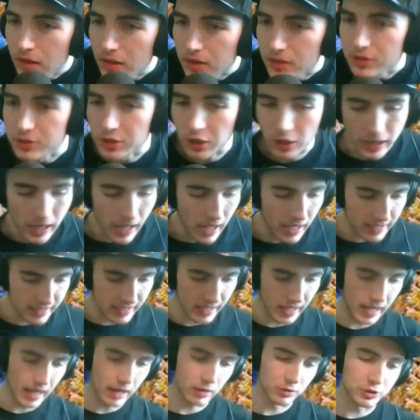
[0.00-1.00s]
So yeah,
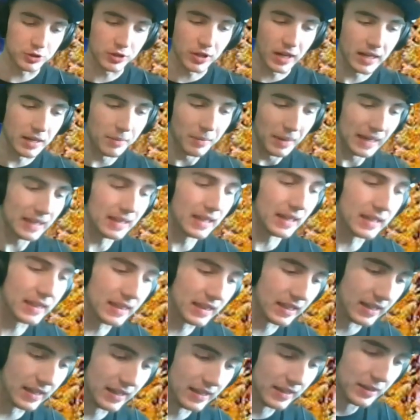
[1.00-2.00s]
I was trying to make like
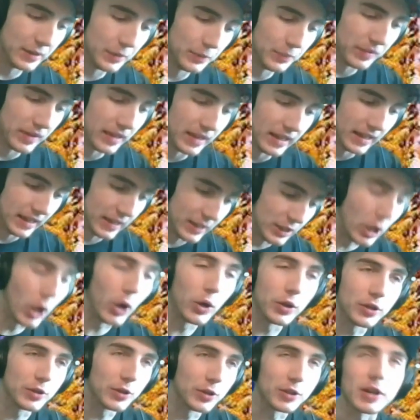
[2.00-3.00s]

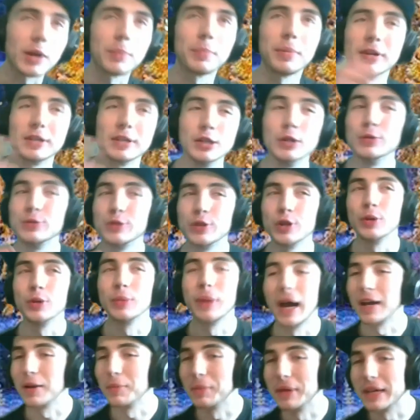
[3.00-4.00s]
you look up on YouTube
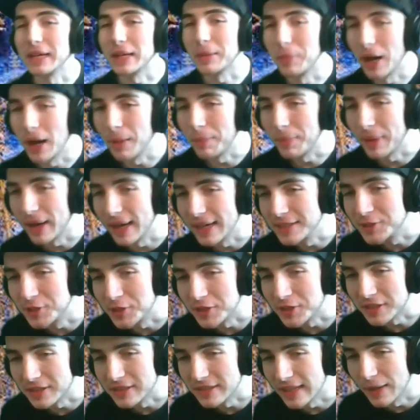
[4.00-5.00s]
how to make a Popeyes
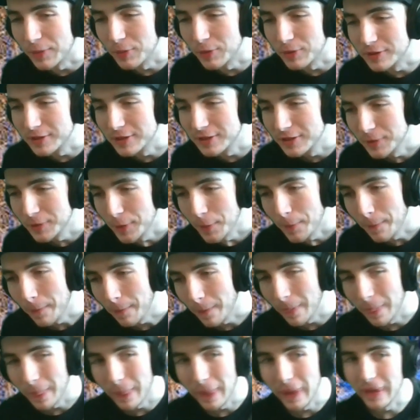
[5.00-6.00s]
chicken sandwich.
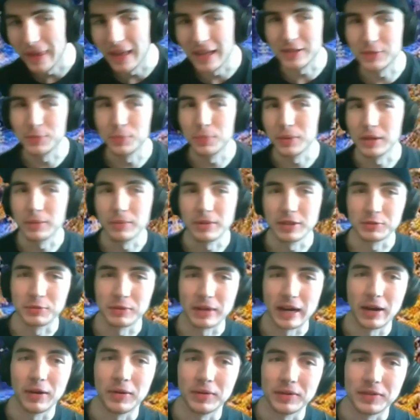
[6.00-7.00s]
That's pretty much what
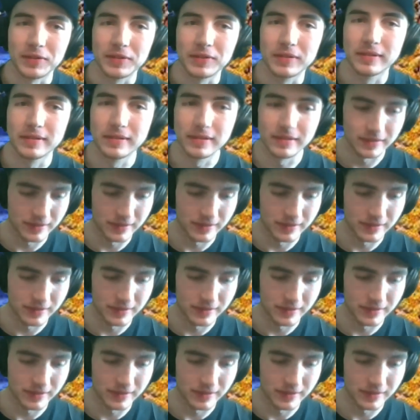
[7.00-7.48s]
I was